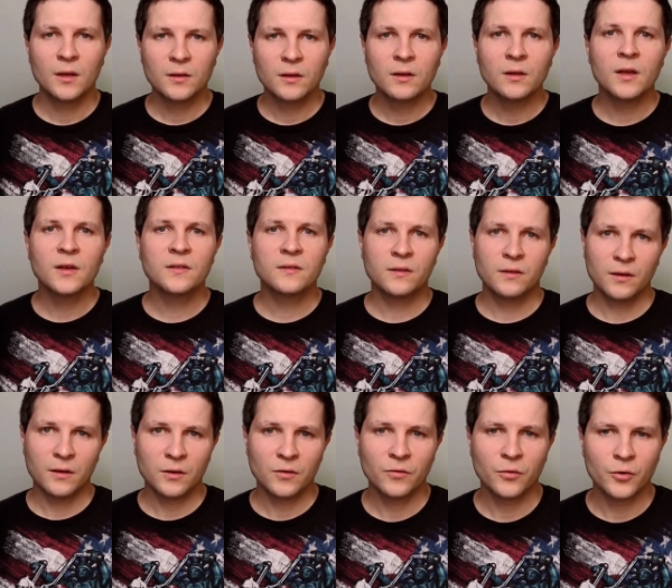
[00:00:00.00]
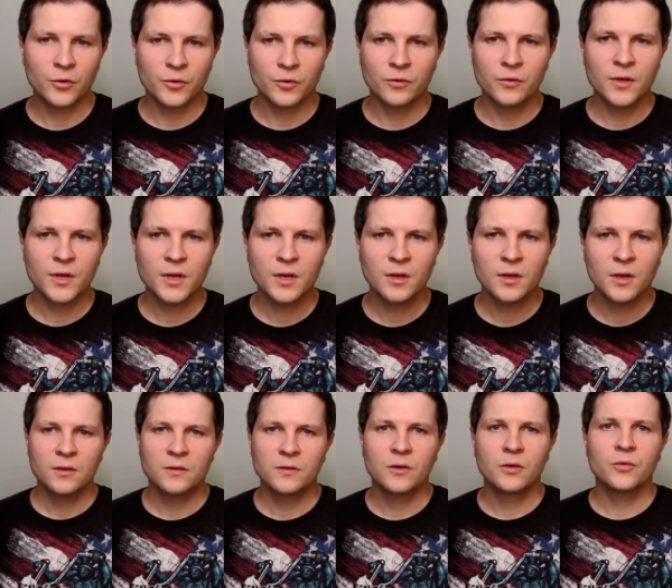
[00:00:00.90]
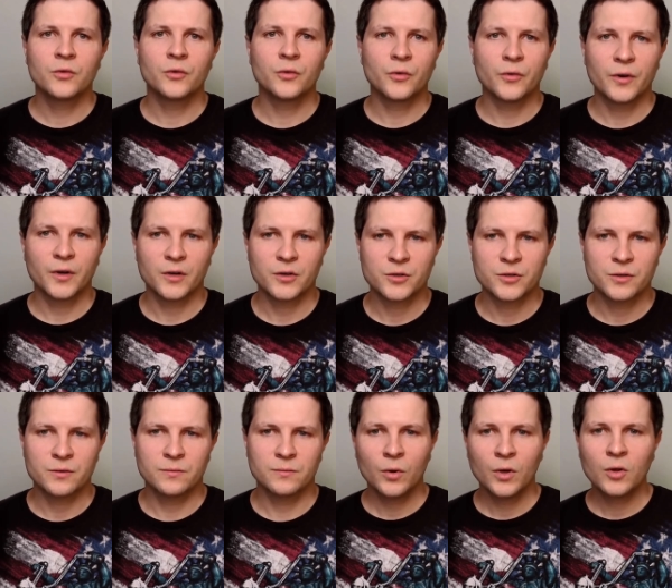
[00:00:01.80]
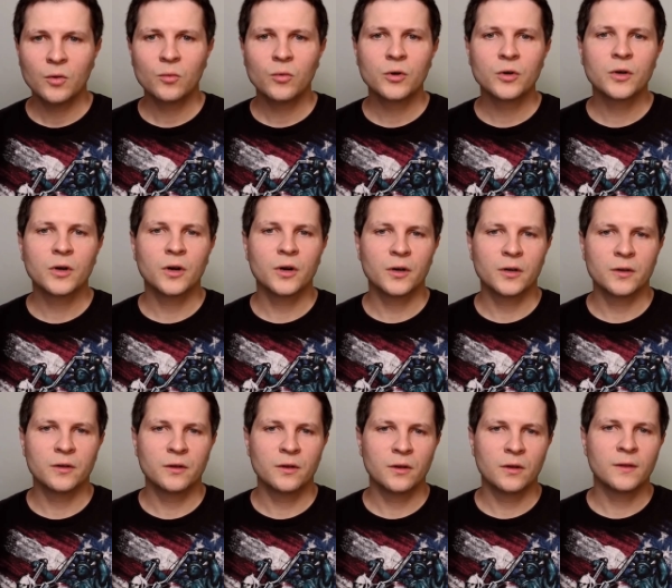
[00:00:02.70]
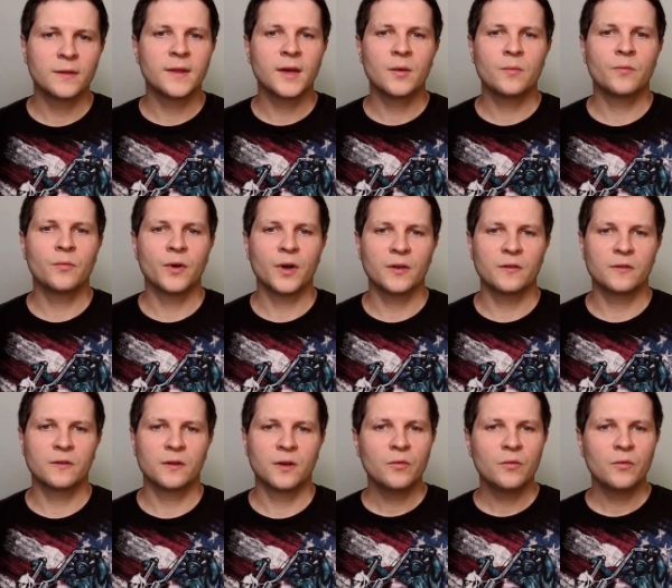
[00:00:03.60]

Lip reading: And the last thing for today is autocorrection. We all work hard and type fast.